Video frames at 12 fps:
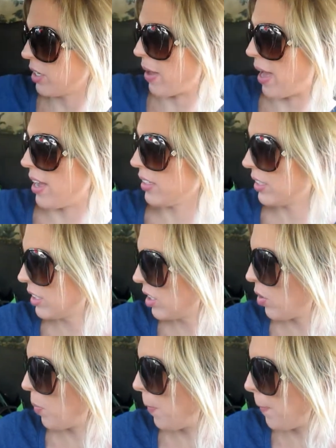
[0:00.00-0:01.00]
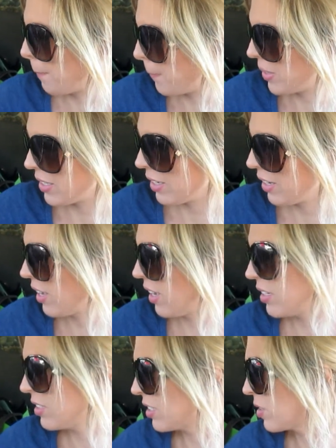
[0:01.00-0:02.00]
back. But yeah,
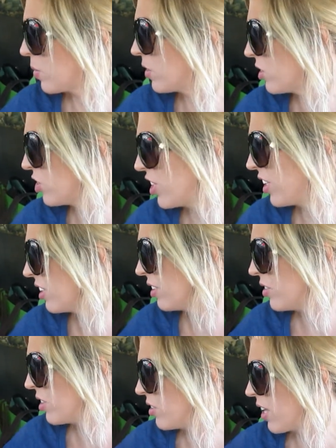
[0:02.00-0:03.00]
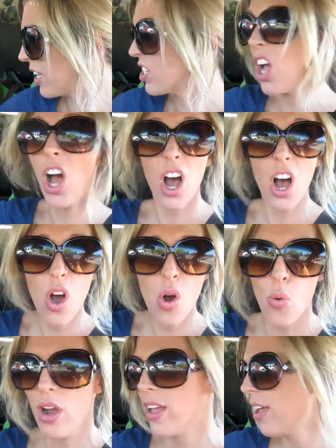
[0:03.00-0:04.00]
I just want to check in with you guys.
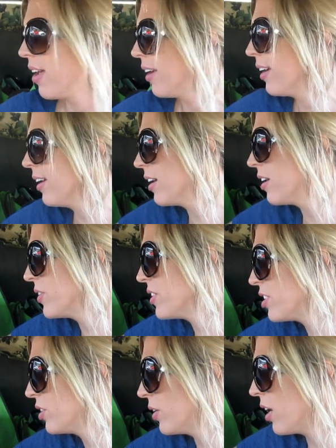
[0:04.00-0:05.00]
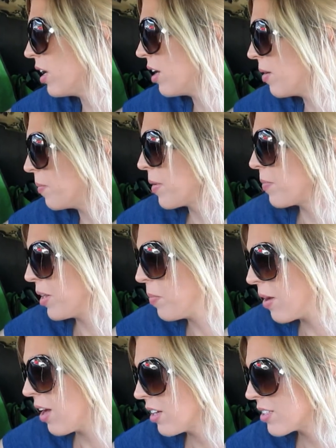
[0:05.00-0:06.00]
Oh! And I went to uh, my
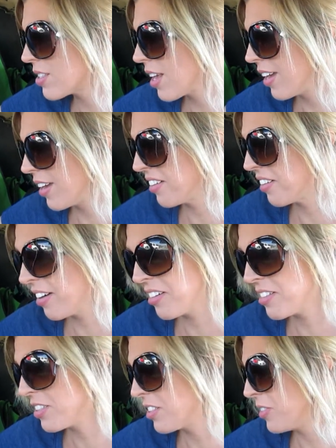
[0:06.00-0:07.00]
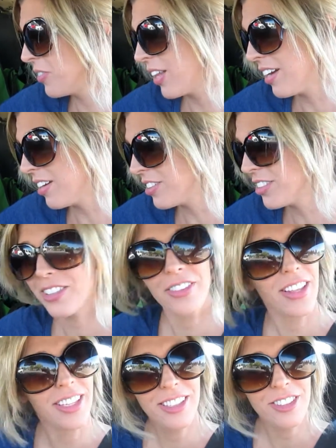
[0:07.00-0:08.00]
mailbox and got two letters. So
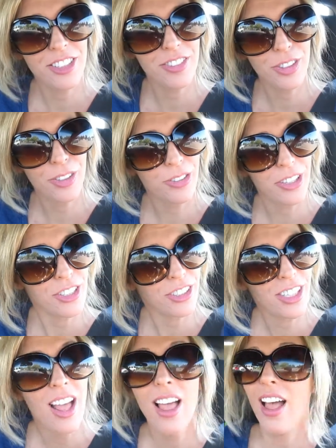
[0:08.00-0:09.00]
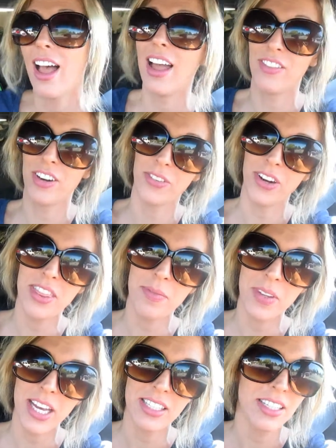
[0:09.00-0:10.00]
thank you, Jennifer and Rachel. I have not read them
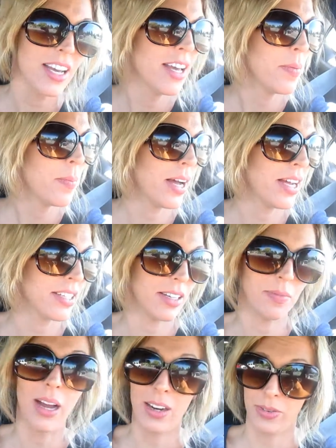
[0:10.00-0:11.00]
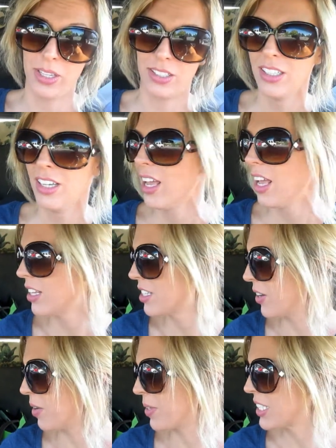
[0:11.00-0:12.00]
yet, but um, I will. So
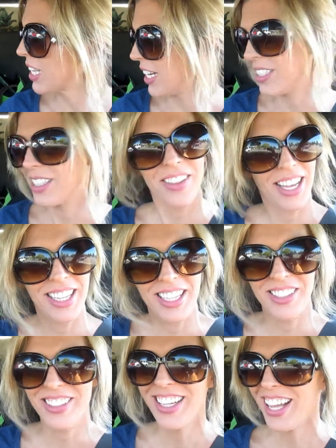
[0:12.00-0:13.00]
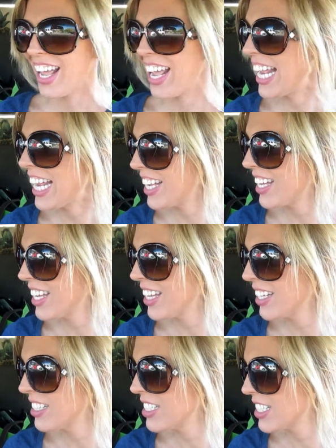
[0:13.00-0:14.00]
I'm excited. So thank you.
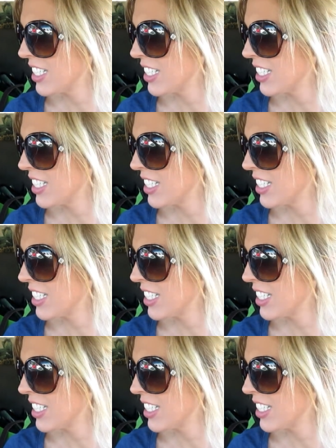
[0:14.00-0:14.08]
And